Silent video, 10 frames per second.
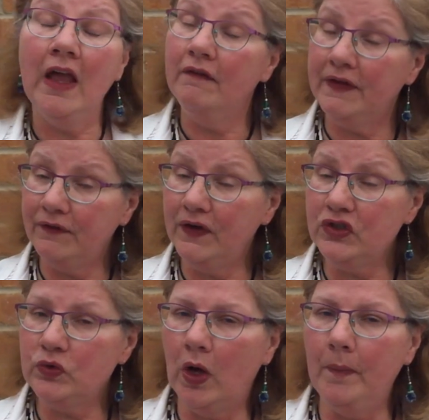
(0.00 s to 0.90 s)
For the
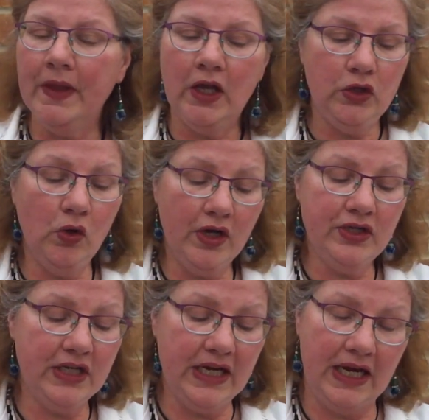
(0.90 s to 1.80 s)
first one, you're going
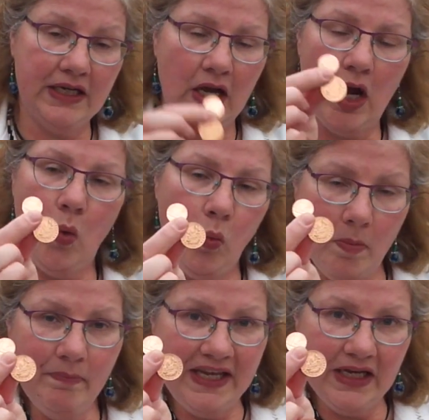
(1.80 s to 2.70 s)
to need a
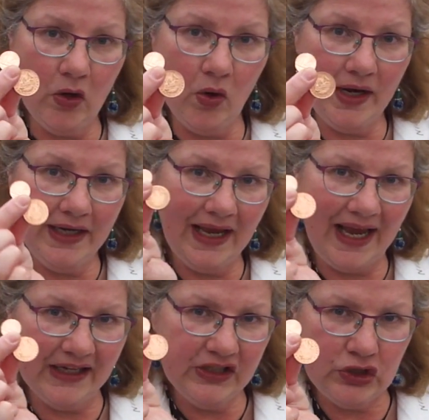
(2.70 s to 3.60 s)
1p coin
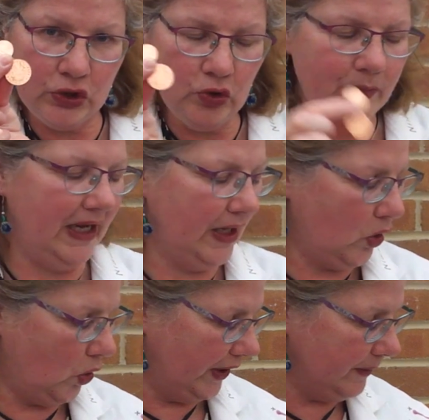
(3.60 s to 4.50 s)
and a 2p
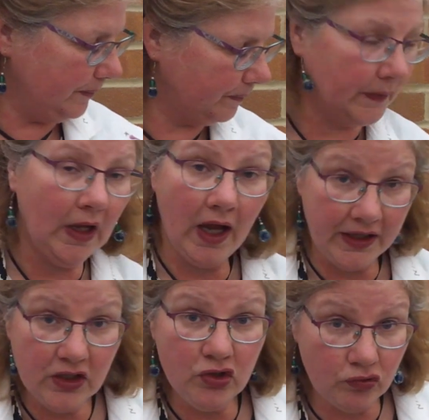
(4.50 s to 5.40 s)
coin.
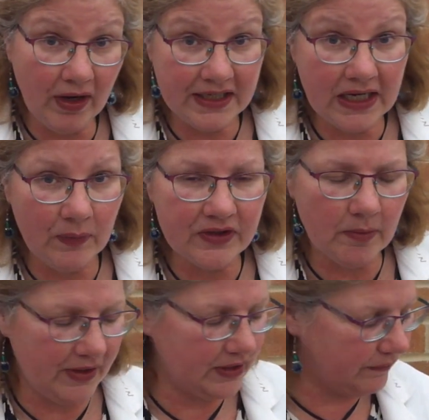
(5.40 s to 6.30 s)
And you can try it out with
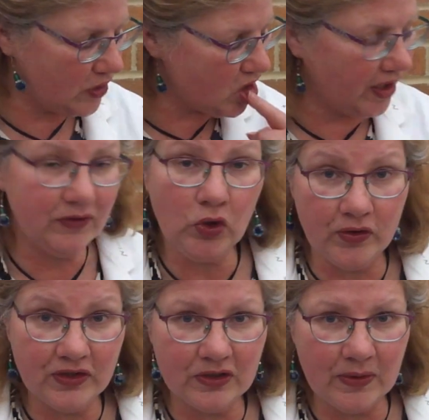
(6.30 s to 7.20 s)
some other different sized
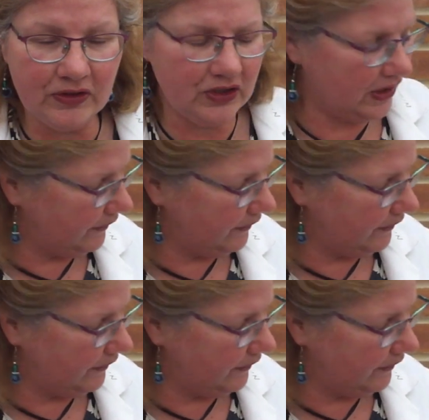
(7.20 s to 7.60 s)
coins as well to see